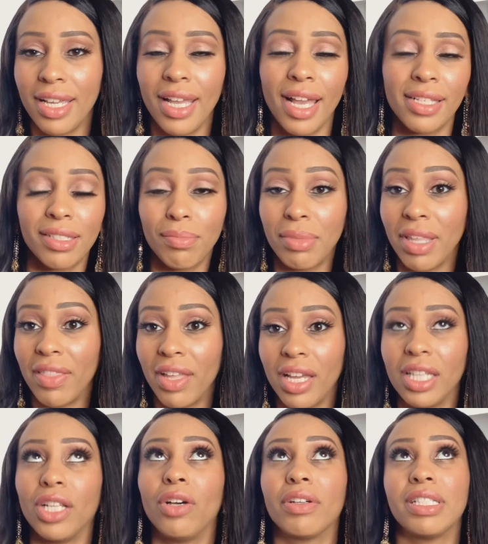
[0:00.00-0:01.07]
It hasn't been
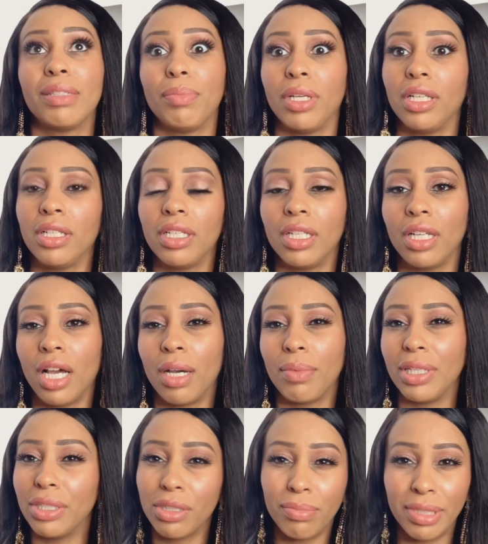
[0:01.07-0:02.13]
that long. It's been um, a
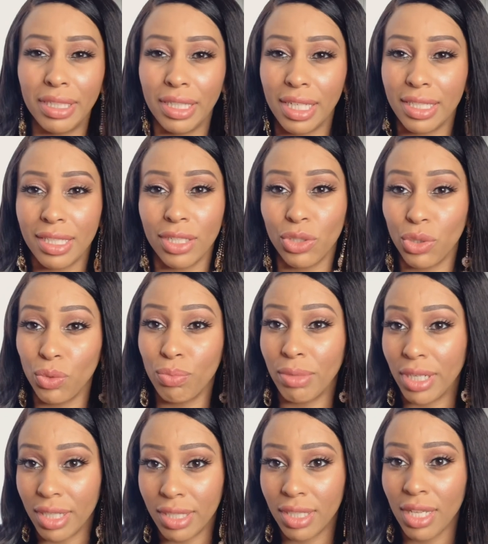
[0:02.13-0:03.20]
little bit less than two
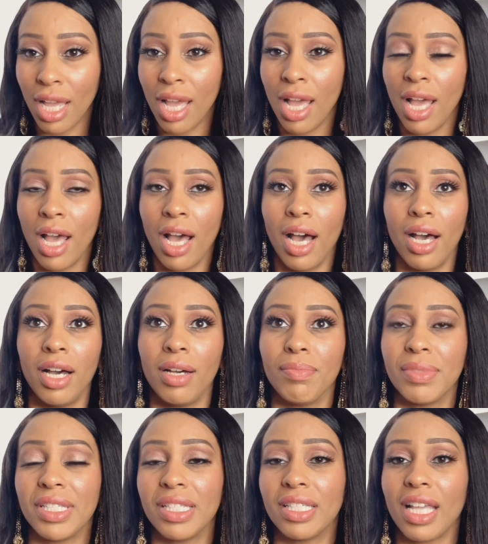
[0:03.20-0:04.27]
months
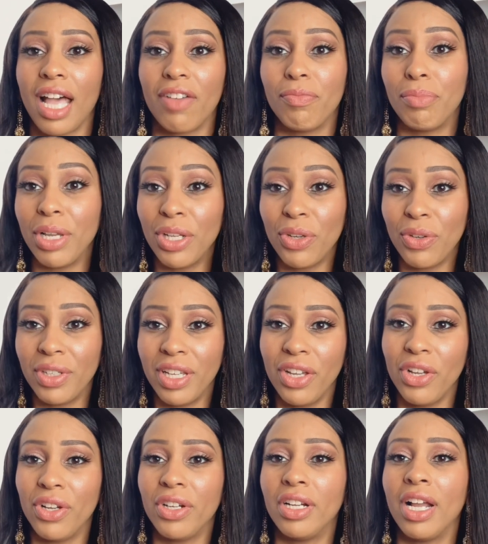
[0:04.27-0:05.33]
um, since I've been on
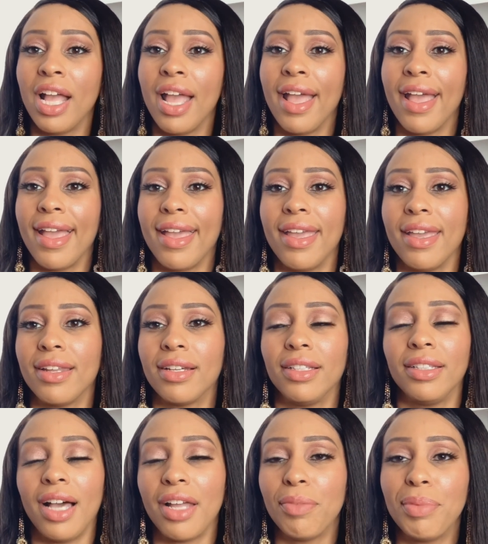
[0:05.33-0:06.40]
here. And a
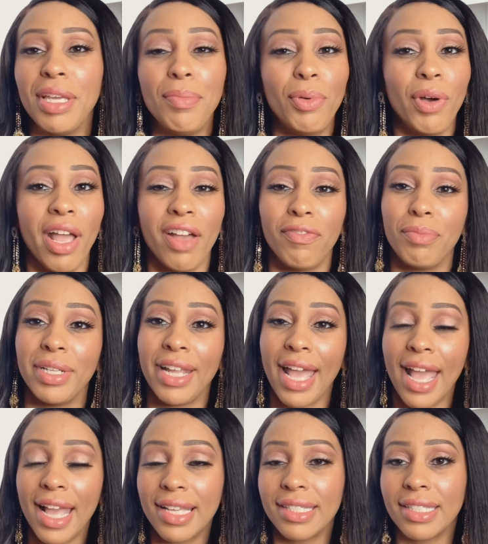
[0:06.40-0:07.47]
lot of people have been
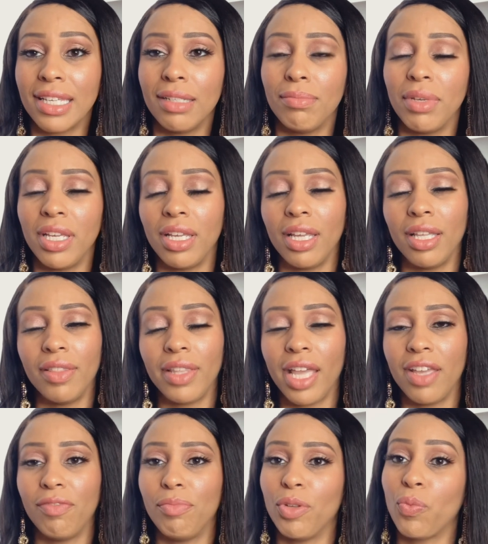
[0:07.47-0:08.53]
asking me,
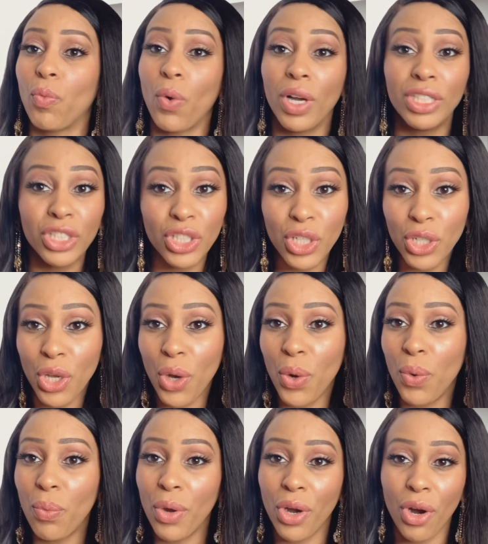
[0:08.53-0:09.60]
they've been wanting to know,
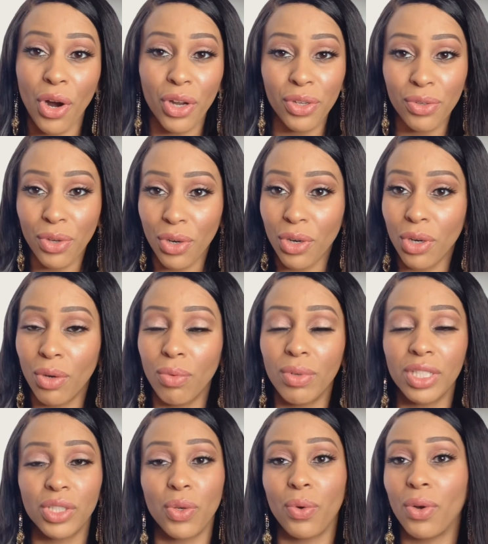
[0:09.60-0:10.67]
where are you girl?
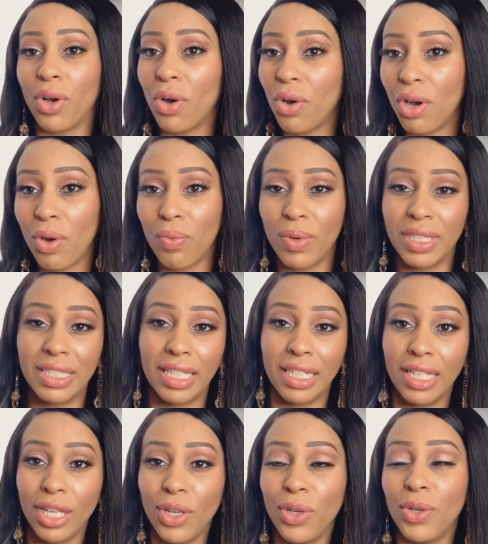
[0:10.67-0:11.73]
What's going on? What's the
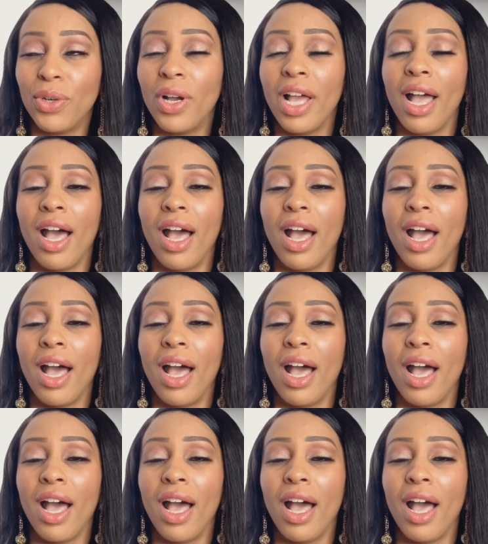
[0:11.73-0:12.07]
deal?